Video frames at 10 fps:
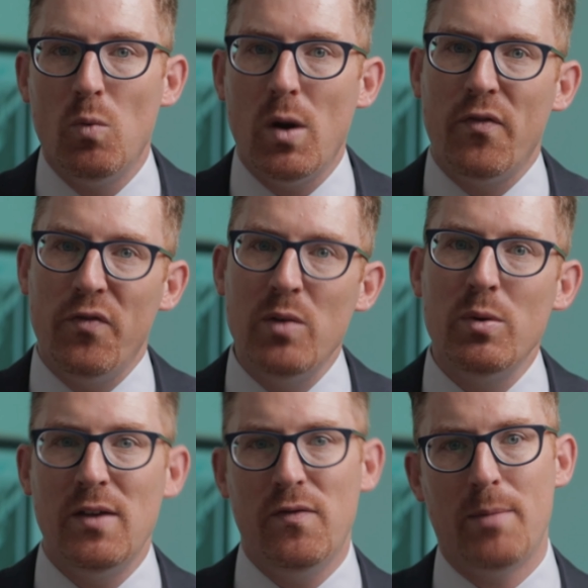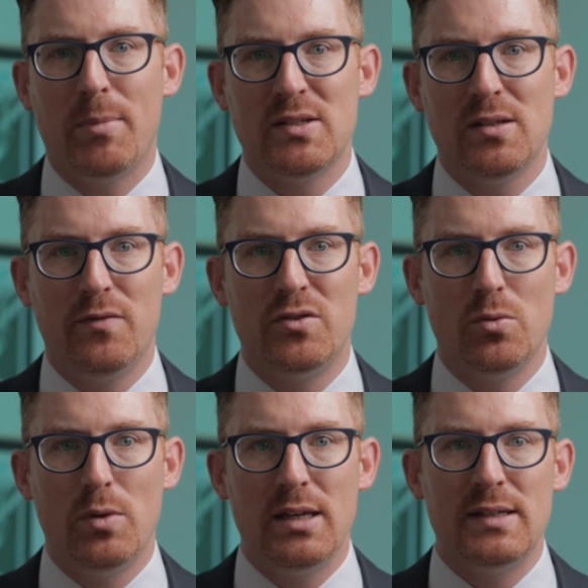What I frequently find myself
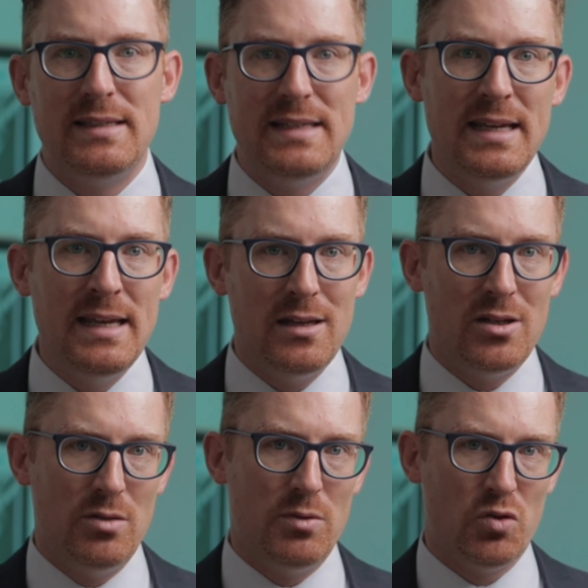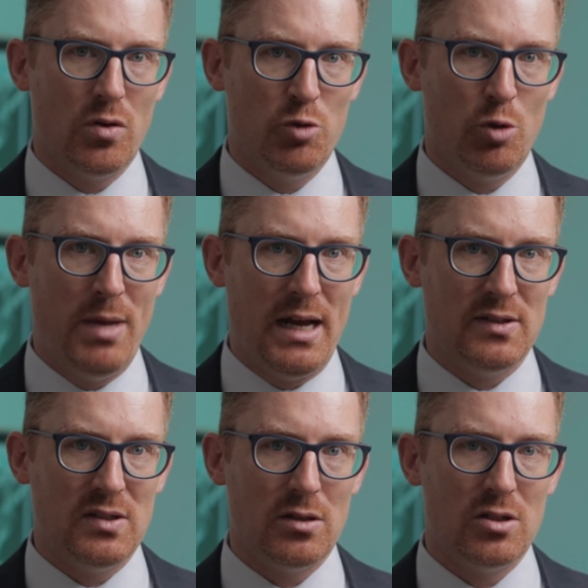doing is digging into a scripture
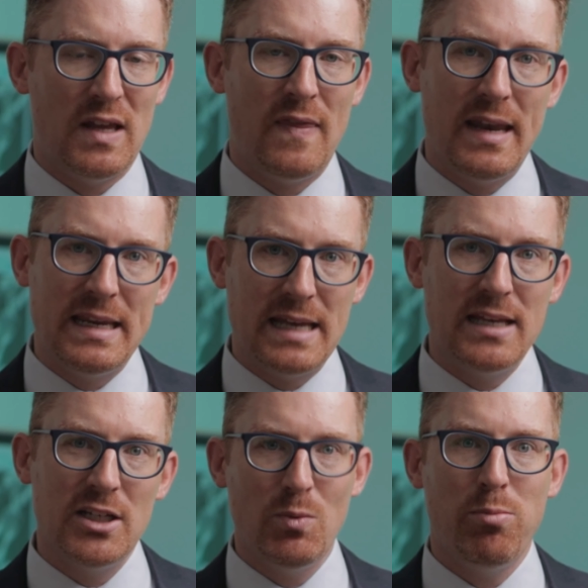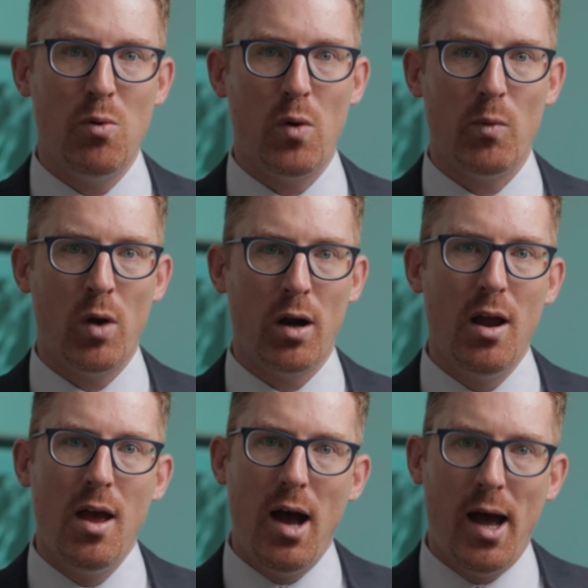passage and then getting to a point
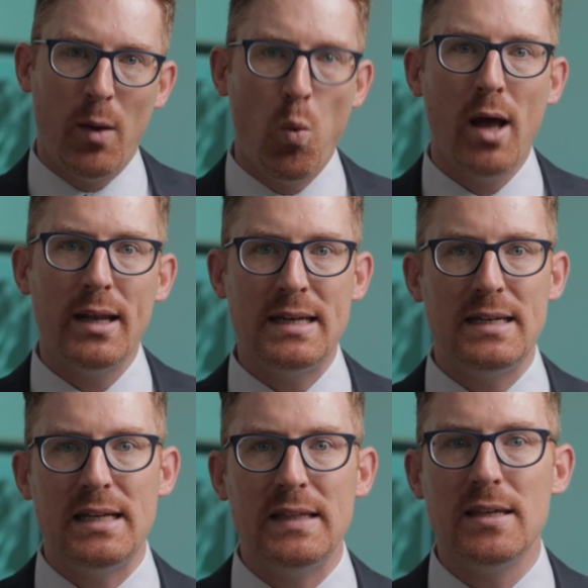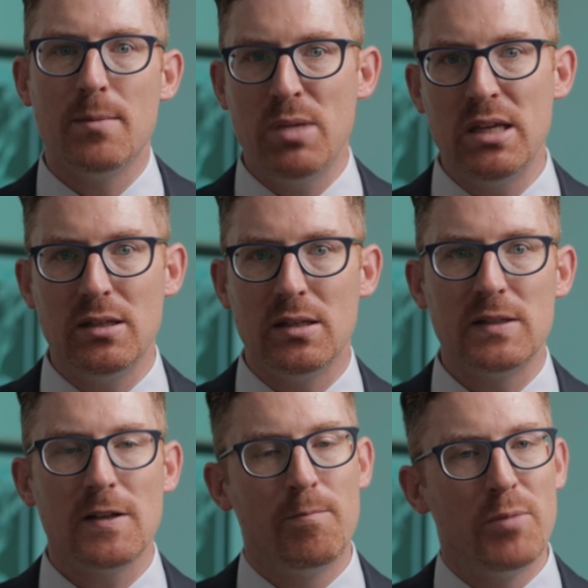where I want and need the
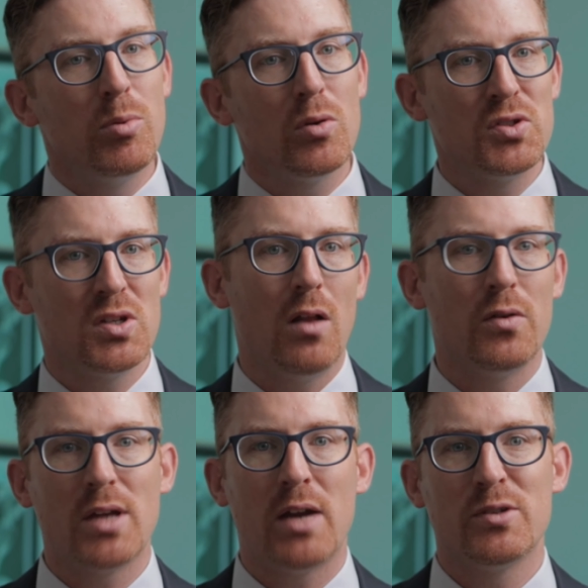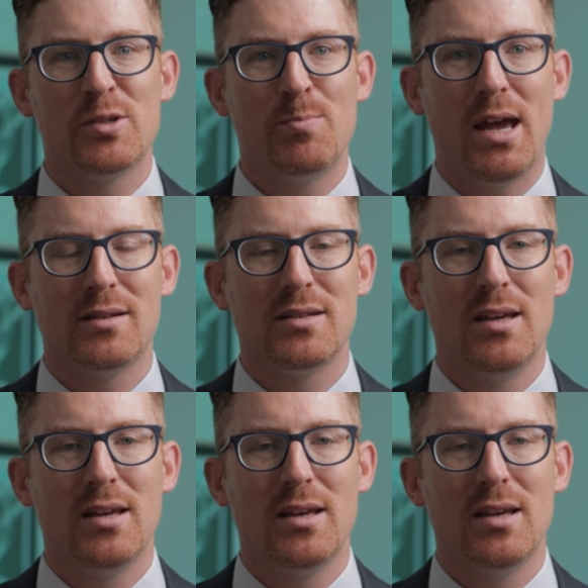opinions of biblical scholars I respect.